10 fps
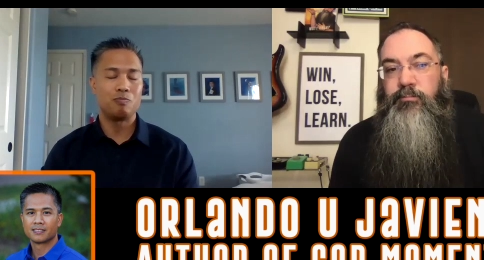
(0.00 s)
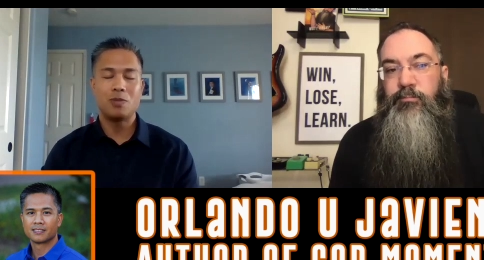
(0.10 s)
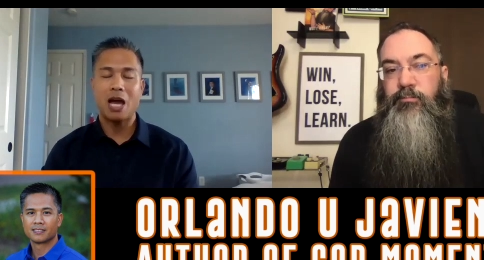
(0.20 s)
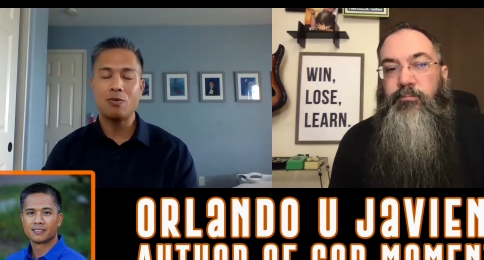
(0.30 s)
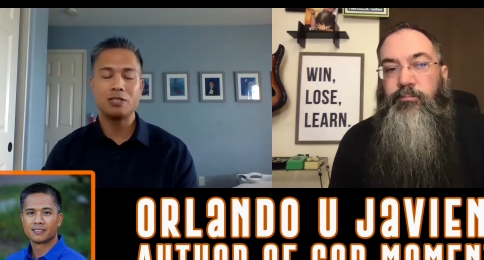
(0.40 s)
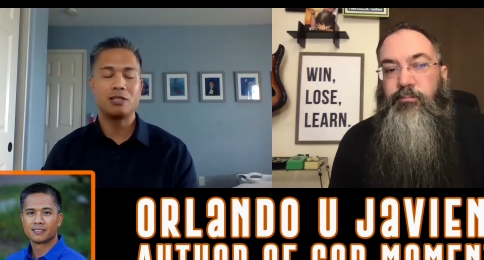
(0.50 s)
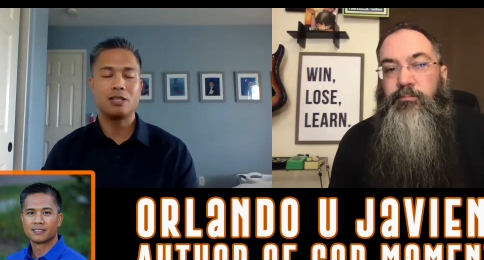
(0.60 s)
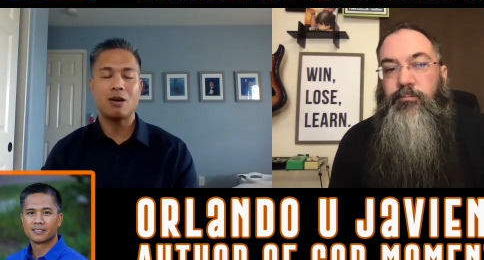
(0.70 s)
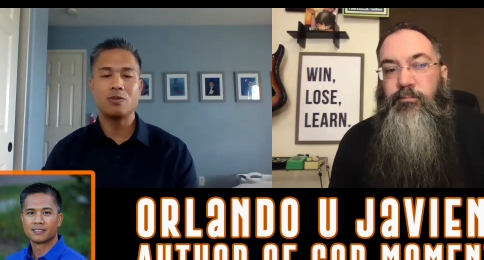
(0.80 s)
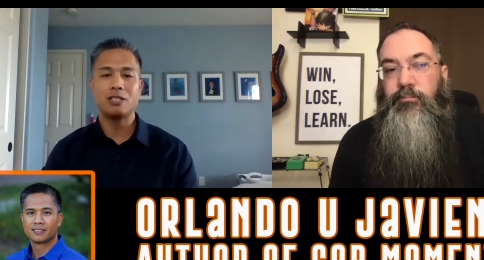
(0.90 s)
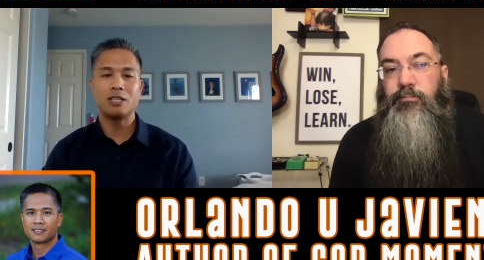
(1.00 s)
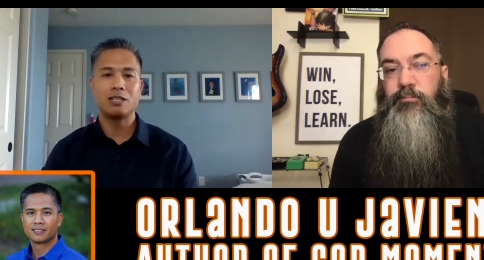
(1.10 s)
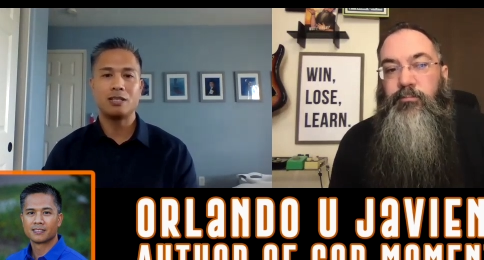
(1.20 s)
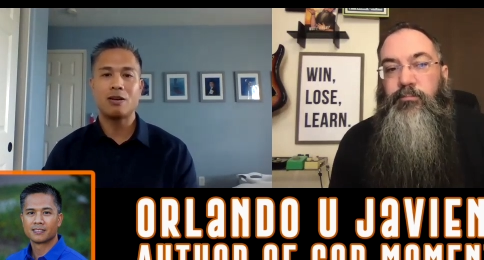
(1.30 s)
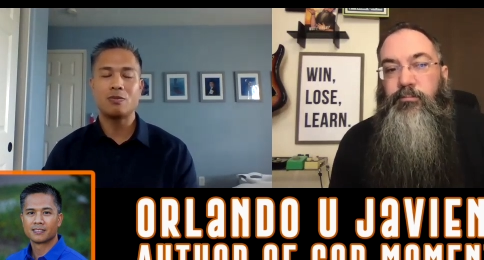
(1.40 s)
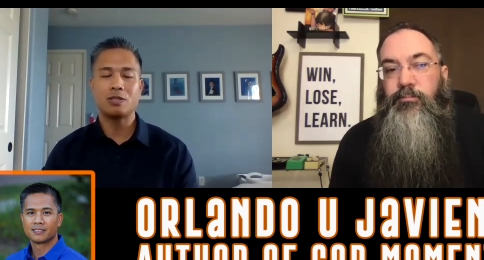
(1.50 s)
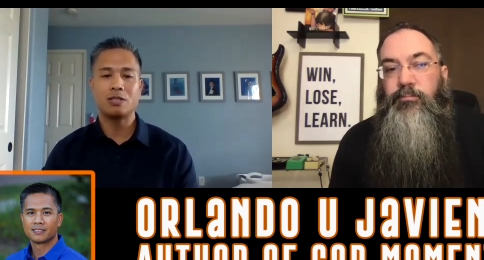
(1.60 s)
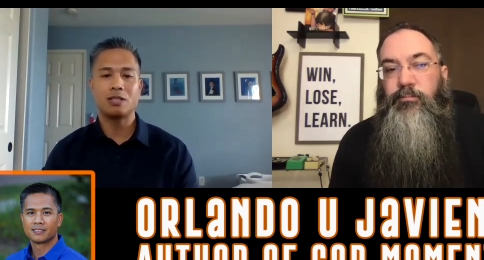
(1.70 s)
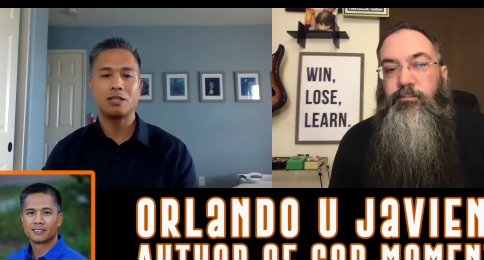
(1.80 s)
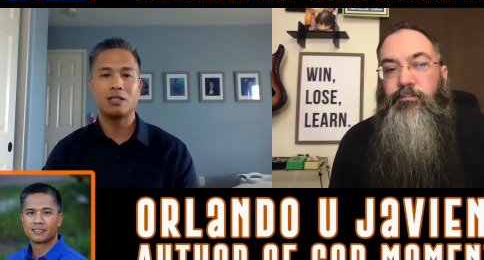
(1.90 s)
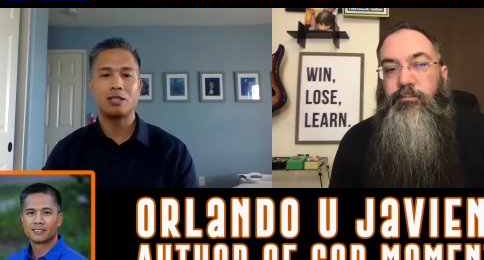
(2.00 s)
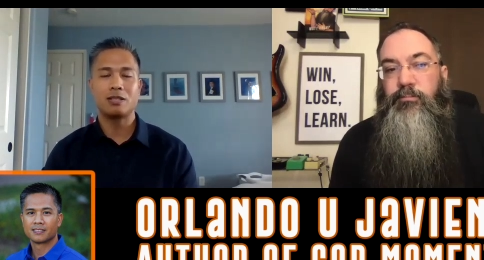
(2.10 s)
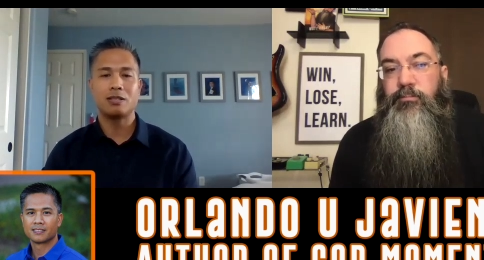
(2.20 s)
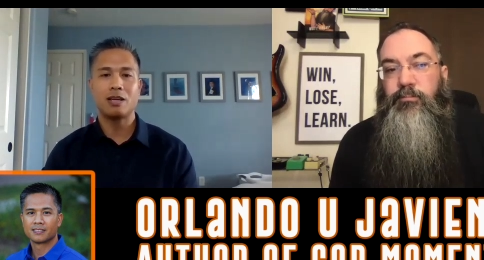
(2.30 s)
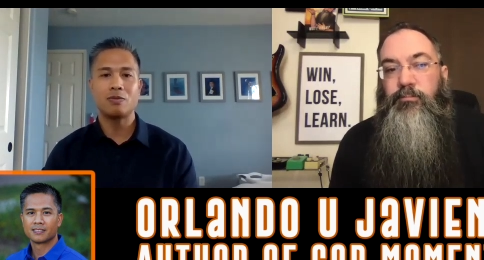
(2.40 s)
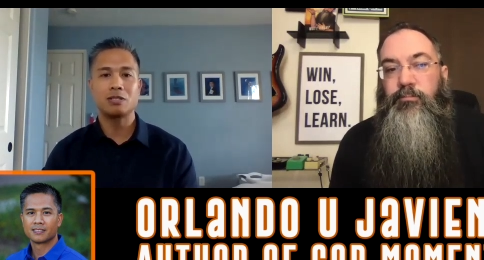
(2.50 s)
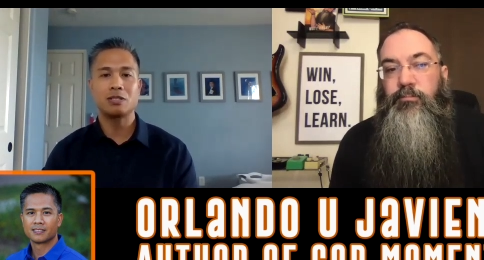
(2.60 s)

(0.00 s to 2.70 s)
Speaker 1: that was the